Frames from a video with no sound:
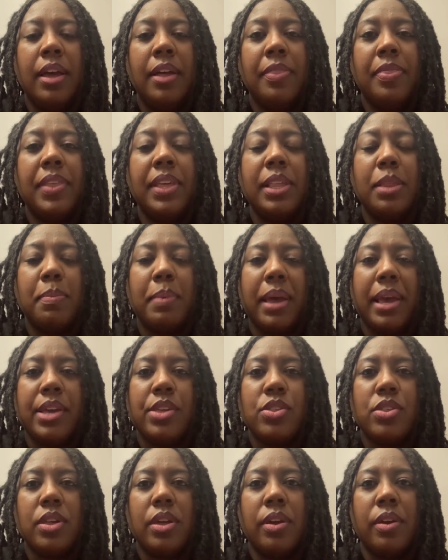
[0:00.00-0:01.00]
This
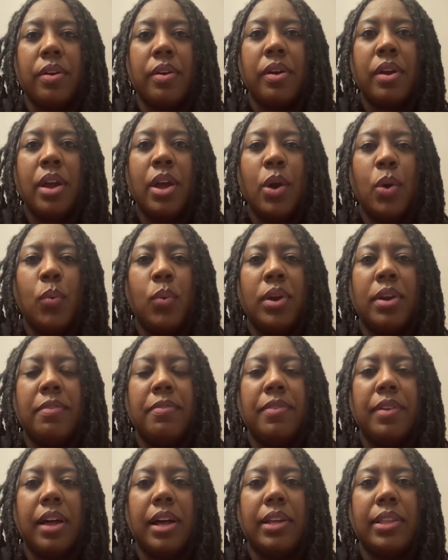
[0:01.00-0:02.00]
past year, one
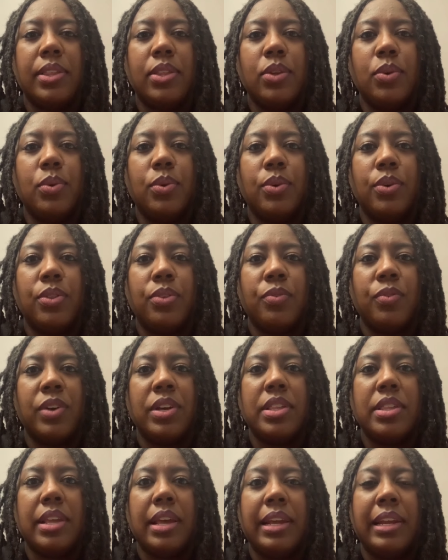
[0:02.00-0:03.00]
of FLOC's tutors
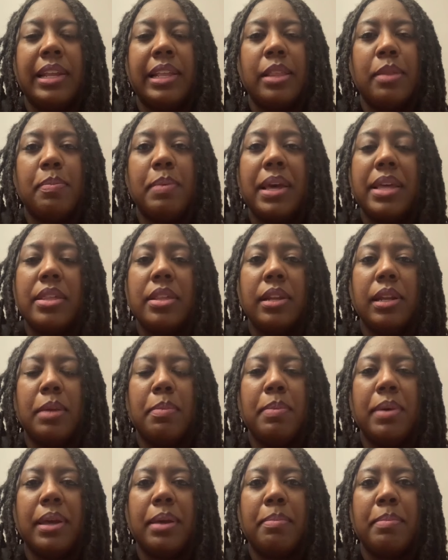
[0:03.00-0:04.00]
reached an especially
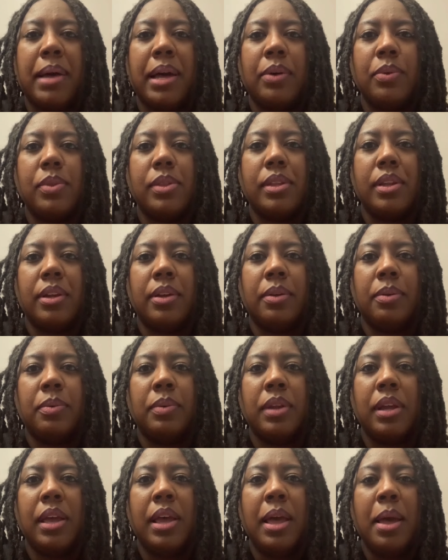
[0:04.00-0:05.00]
big milestone.